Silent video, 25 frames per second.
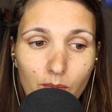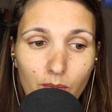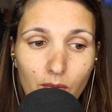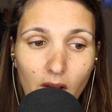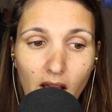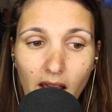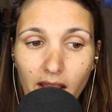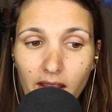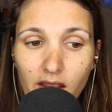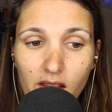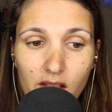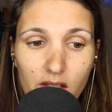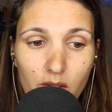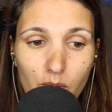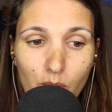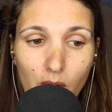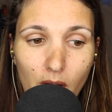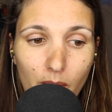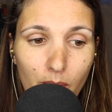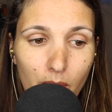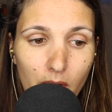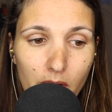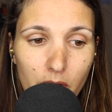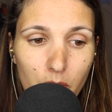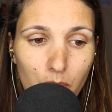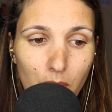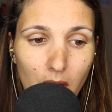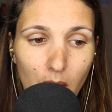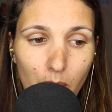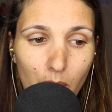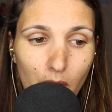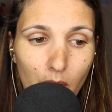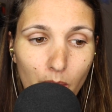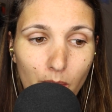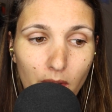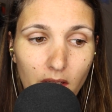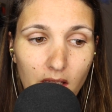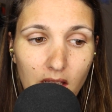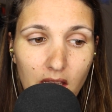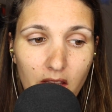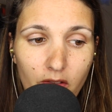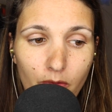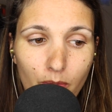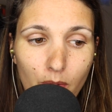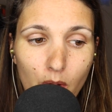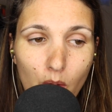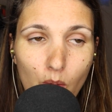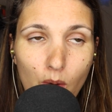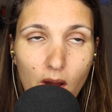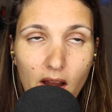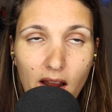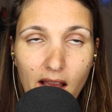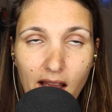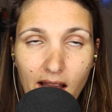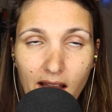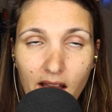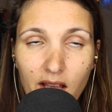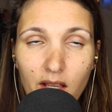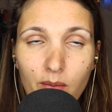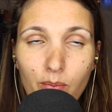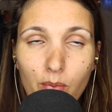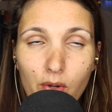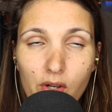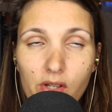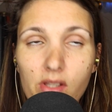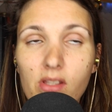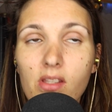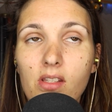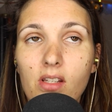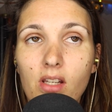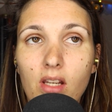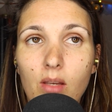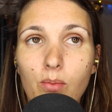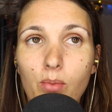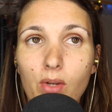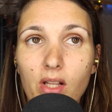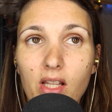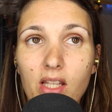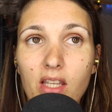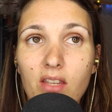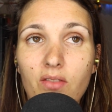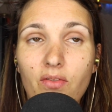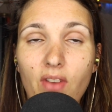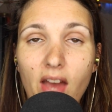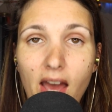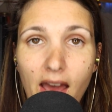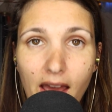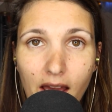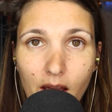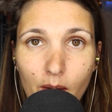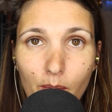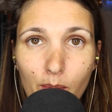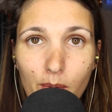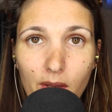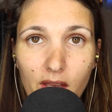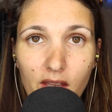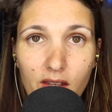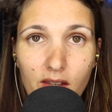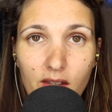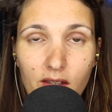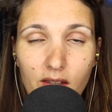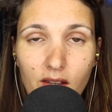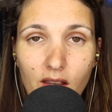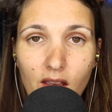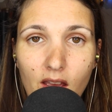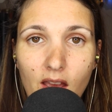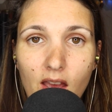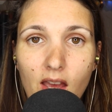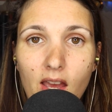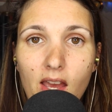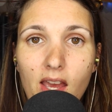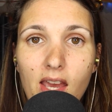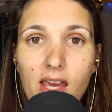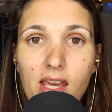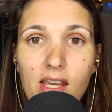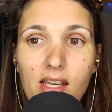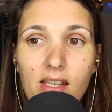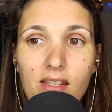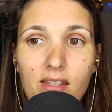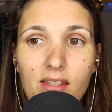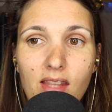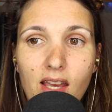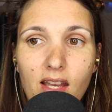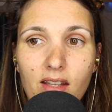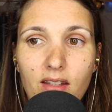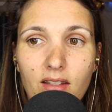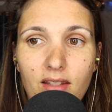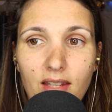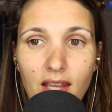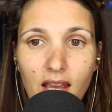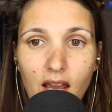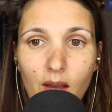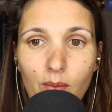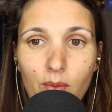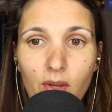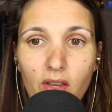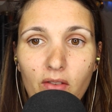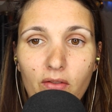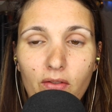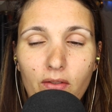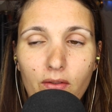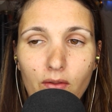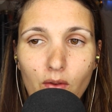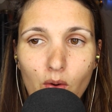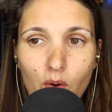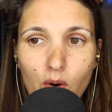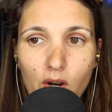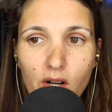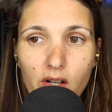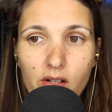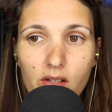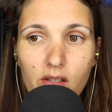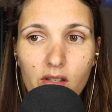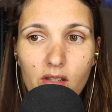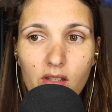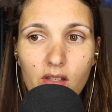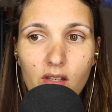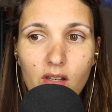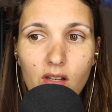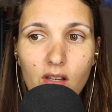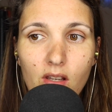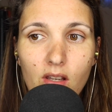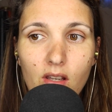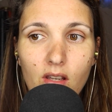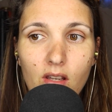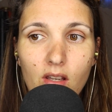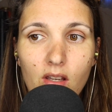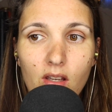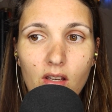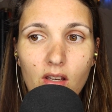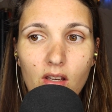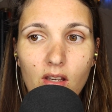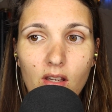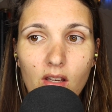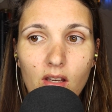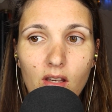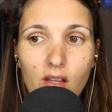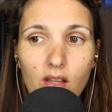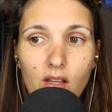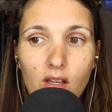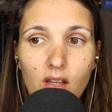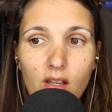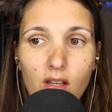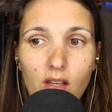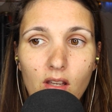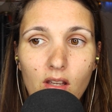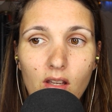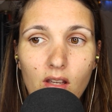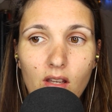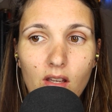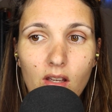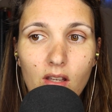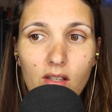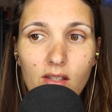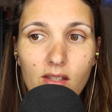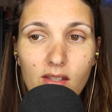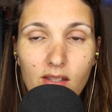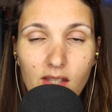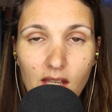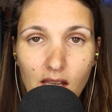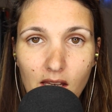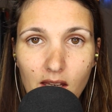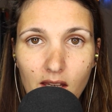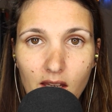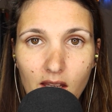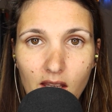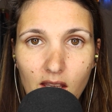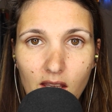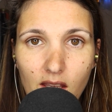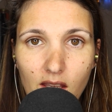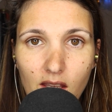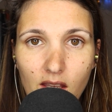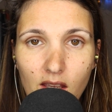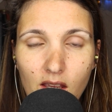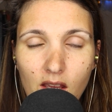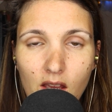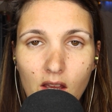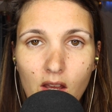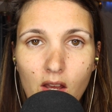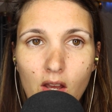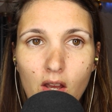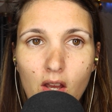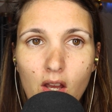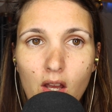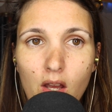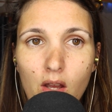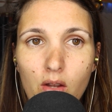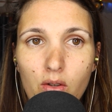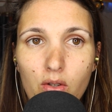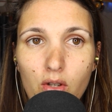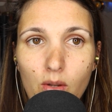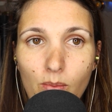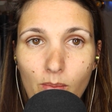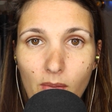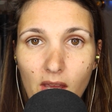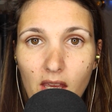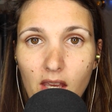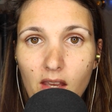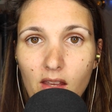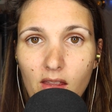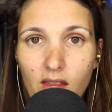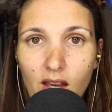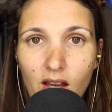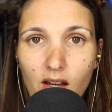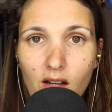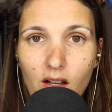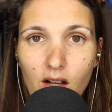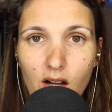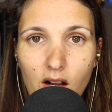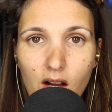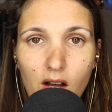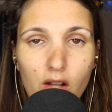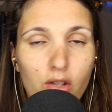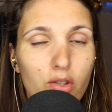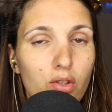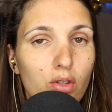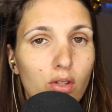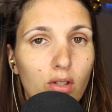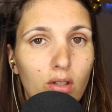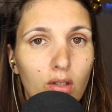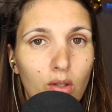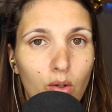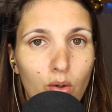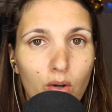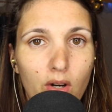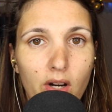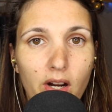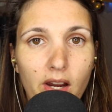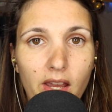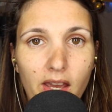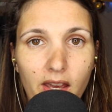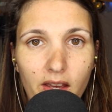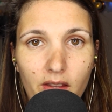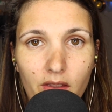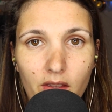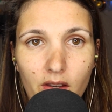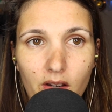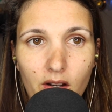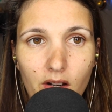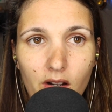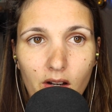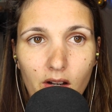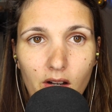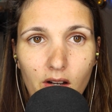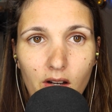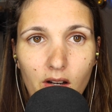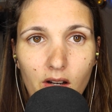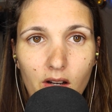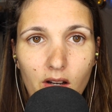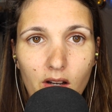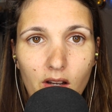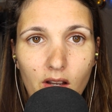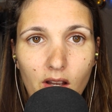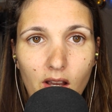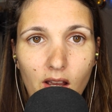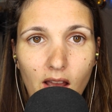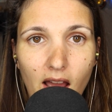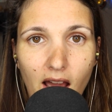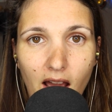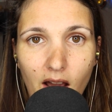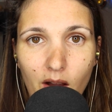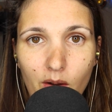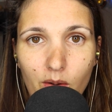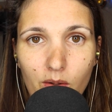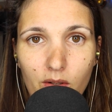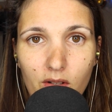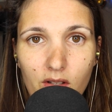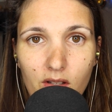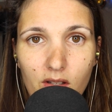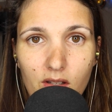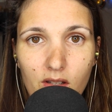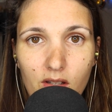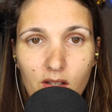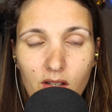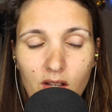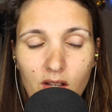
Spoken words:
I guess what most people believe, but what I personally believe happened, is that Tammy forced Sydney to make that call to lure Heather out.